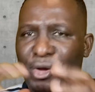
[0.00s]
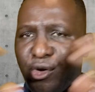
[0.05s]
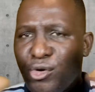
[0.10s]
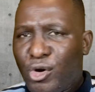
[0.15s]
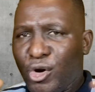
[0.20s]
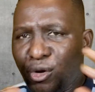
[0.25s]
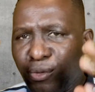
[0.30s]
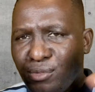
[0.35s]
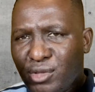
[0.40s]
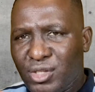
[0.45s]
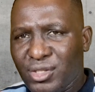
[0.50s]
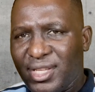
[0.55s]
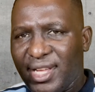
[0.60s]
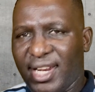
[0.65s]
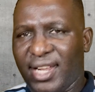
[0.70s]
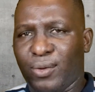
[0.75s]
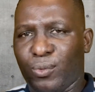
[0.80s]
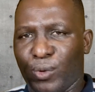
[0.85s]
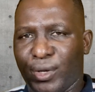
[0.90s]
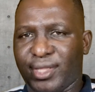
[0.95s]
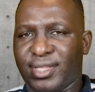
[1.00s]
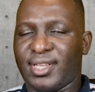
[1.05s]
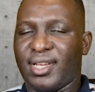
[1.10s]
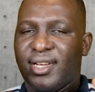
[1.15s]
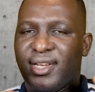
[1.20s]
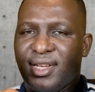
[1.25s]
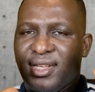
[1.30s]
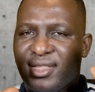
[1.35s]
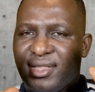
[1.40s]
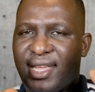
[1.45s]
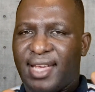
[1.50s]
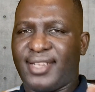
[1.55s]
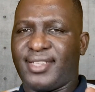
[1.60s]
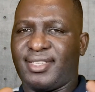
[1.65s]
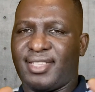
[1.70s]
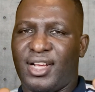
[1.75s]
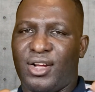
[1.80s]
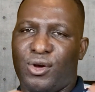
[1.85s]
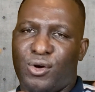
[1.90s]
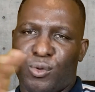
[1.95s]
when you come to dealing with
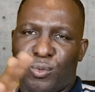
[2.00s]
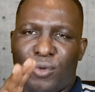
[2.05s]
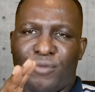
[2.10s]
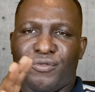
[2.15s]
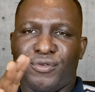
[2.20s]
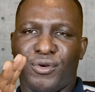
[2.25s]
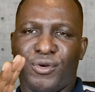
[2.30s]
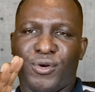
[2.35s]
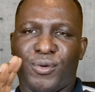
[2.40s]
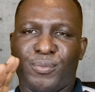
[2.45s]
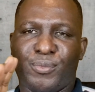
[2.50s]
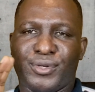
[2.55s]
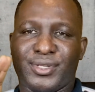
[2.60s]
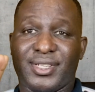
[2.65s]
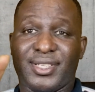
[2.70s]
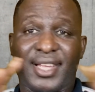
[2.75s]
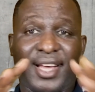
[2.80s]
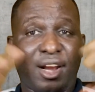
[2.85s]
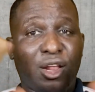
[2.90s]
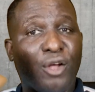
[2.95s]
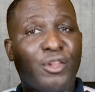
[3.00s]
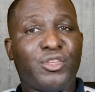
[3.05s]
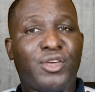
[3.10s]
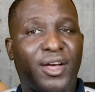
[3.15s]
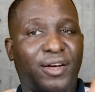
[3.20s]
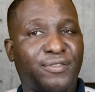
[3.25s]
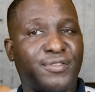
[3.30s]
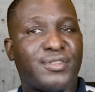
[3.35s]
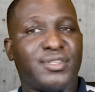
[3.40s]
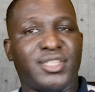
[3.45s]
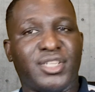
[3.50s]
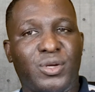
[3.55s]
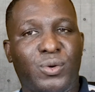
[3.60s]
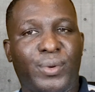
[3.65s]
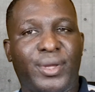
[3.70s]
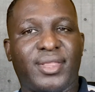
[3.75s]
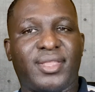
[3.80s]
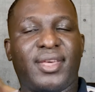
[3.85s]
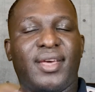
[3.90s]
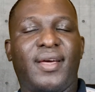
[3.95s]
textile or woven composite, there are a lot you have to deal
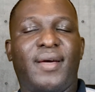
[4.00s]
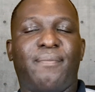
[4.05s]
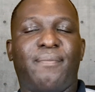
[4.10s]
with,